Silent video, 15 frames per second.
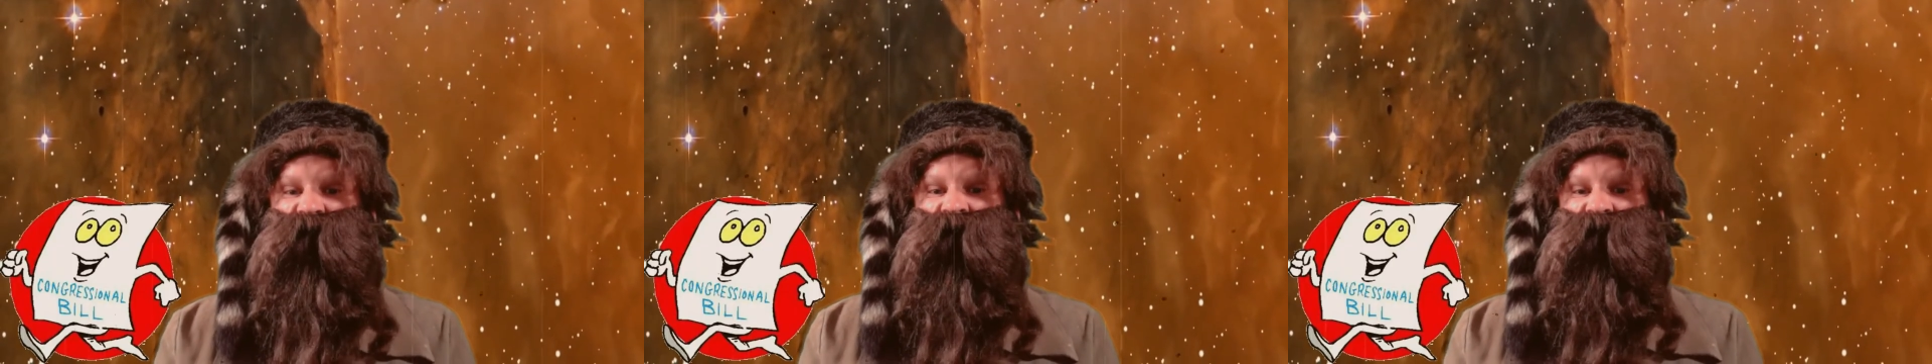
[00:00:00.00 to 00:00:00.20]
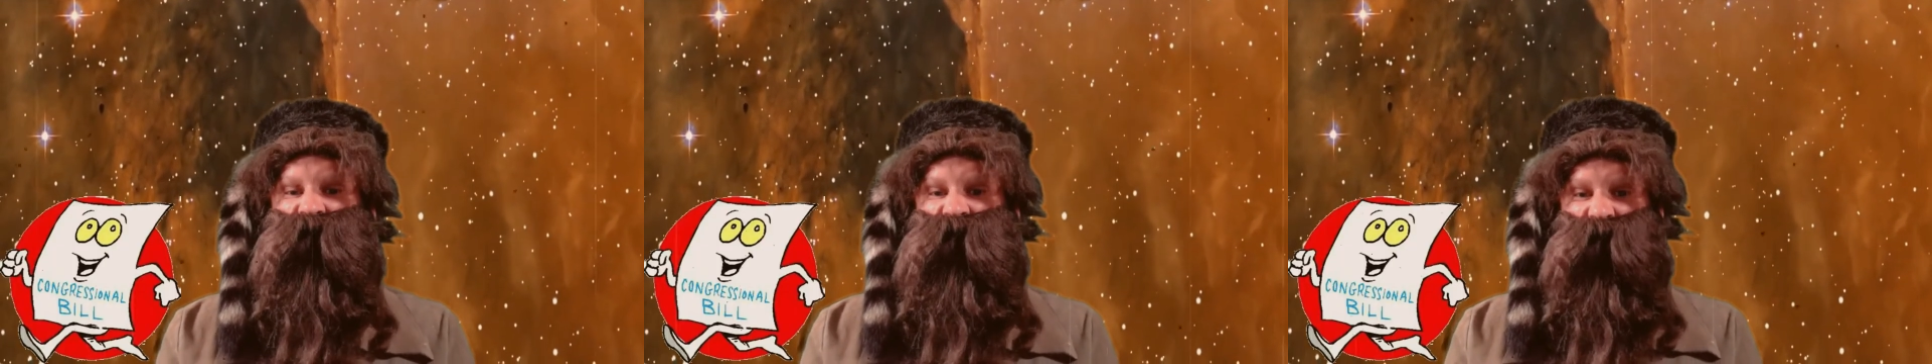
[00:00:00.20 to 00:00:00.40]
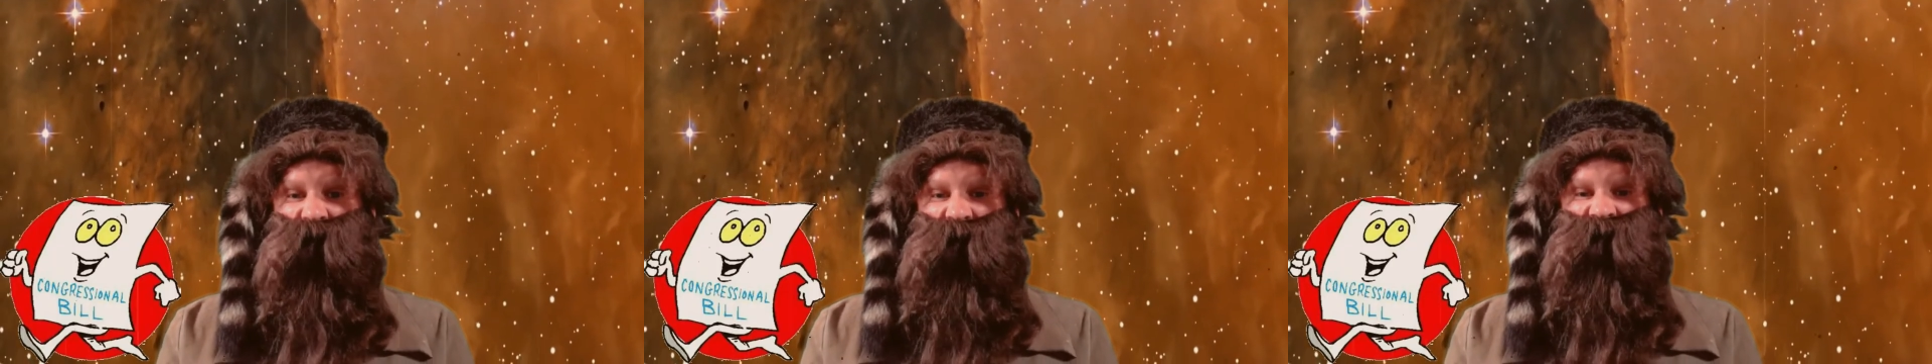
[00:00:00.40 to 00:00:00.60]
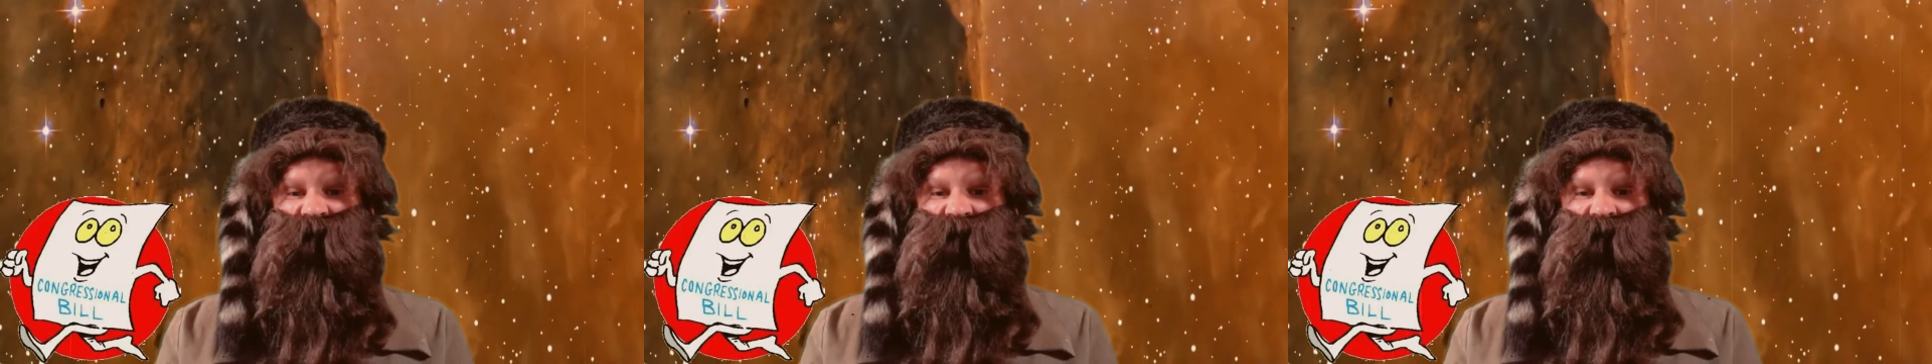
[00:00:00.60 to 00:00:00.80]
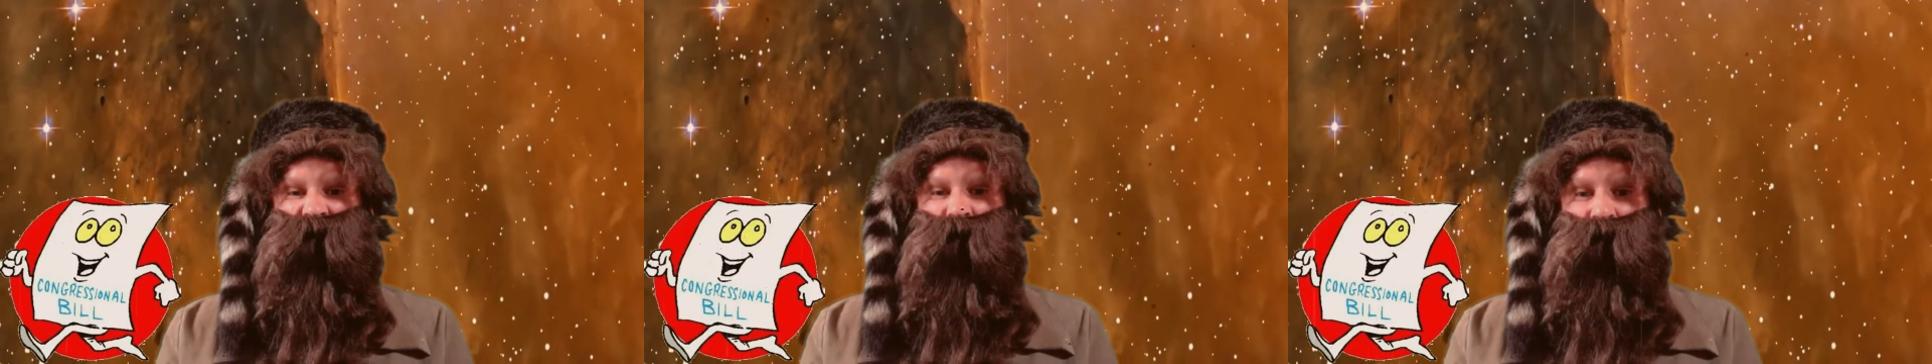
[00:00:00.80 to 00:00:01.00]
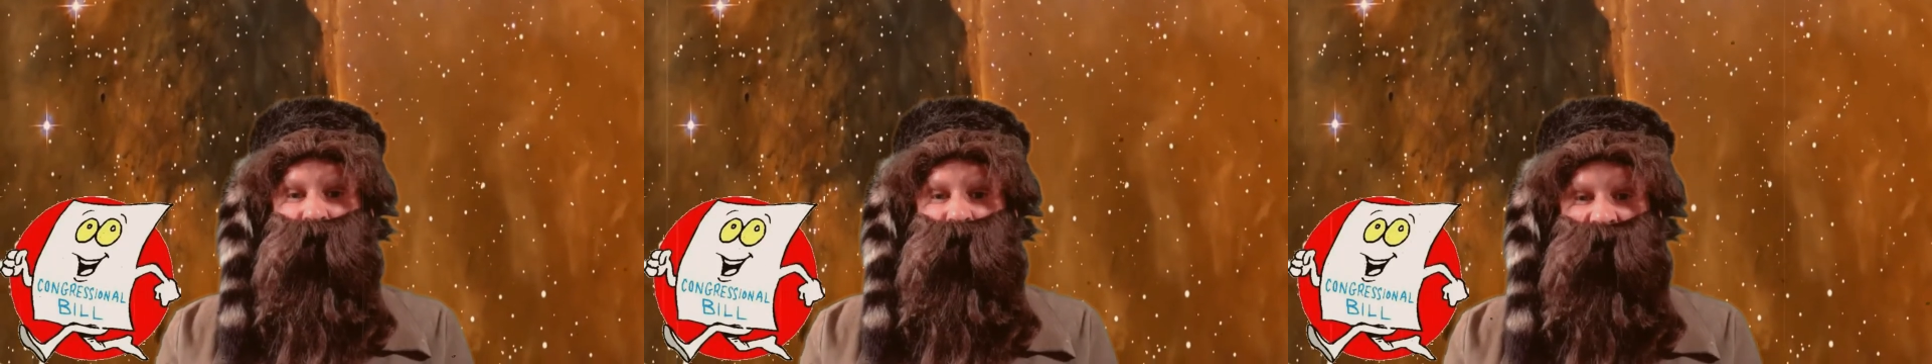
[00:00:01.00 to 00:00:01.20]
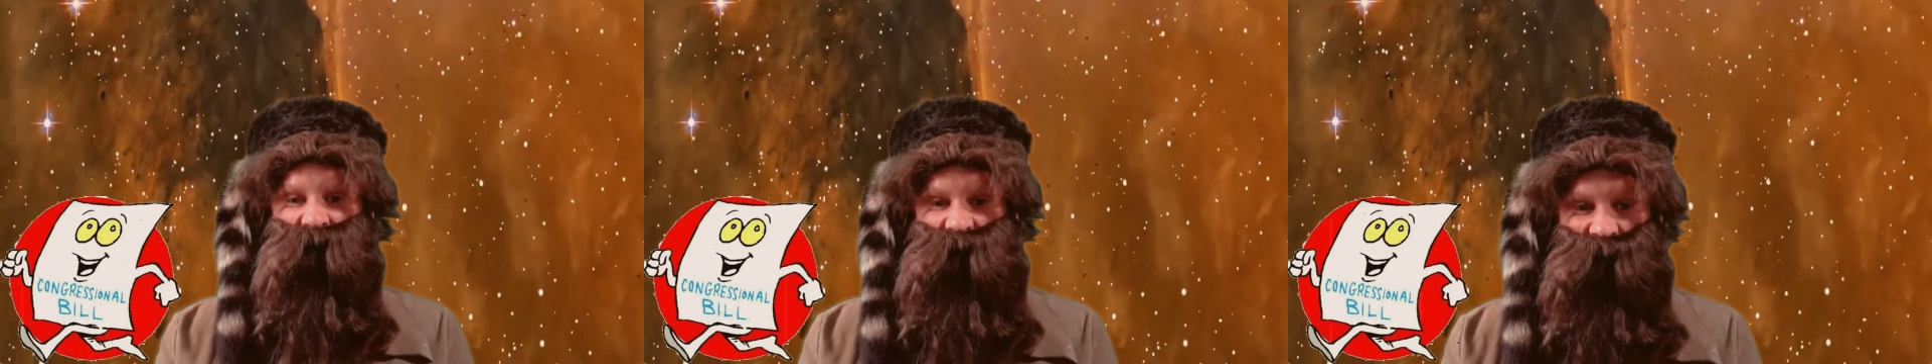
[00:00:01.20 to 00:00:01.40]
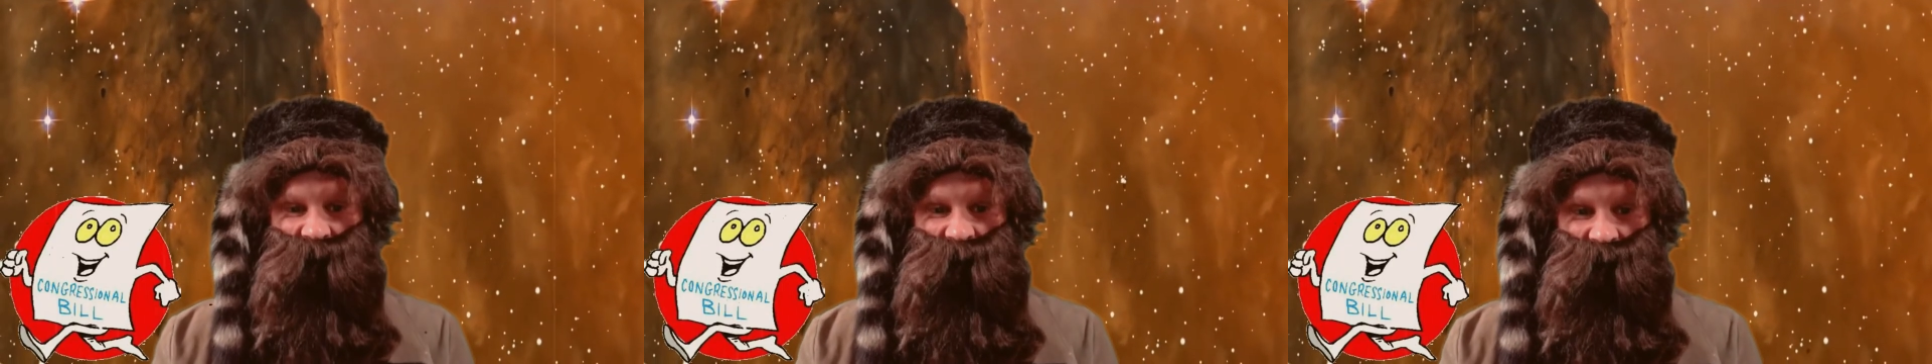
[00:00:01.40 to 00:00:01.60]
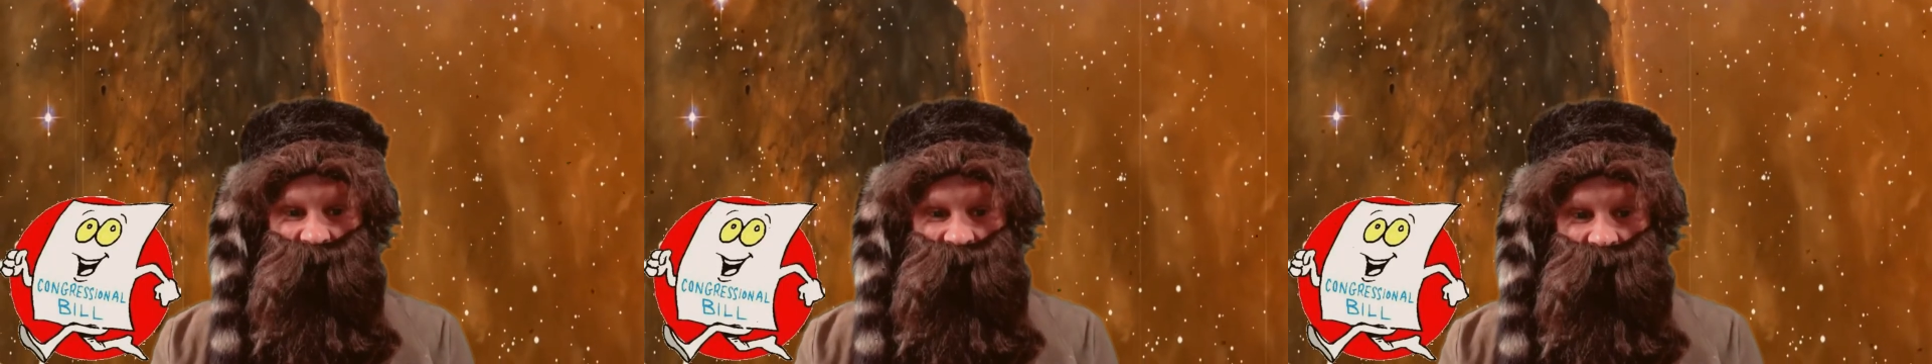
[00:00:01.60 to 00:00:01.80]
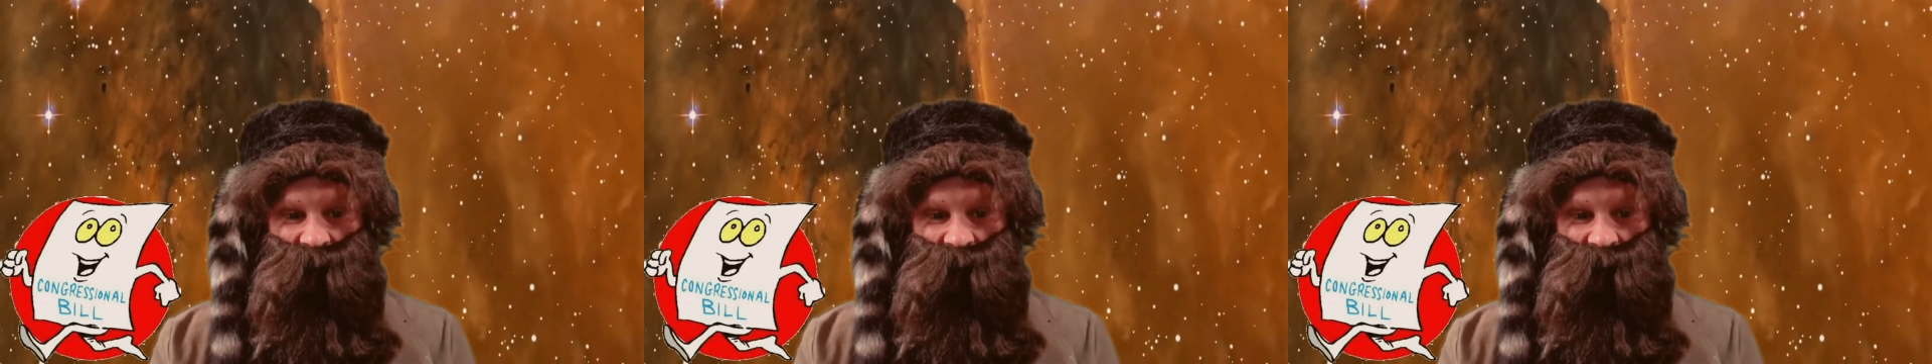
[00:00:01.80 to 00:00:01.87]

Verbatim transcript: congressional bill